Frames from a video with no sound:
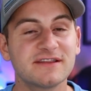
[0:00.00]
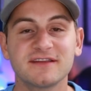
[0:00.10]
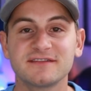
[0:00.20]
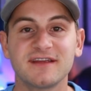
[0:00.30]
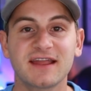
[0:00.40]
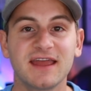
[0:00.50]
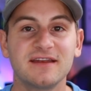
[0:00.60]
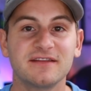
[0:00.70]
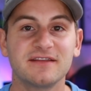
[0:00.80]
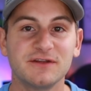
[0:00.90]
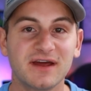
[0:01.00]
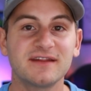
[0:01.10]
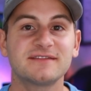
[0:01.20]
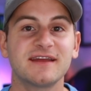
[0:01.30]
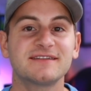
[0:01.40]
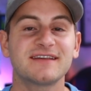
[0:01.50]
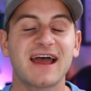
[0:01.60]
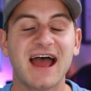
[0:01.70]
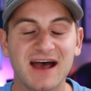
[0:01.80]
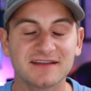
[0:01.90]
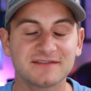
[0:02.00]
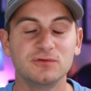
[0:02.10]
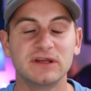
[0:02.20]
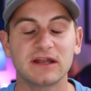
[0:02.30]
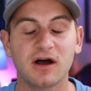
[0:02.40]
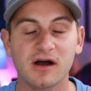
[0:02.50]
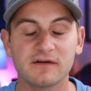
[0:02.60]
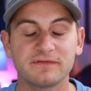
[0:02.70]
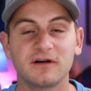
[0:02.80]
this decade, the United States has to get off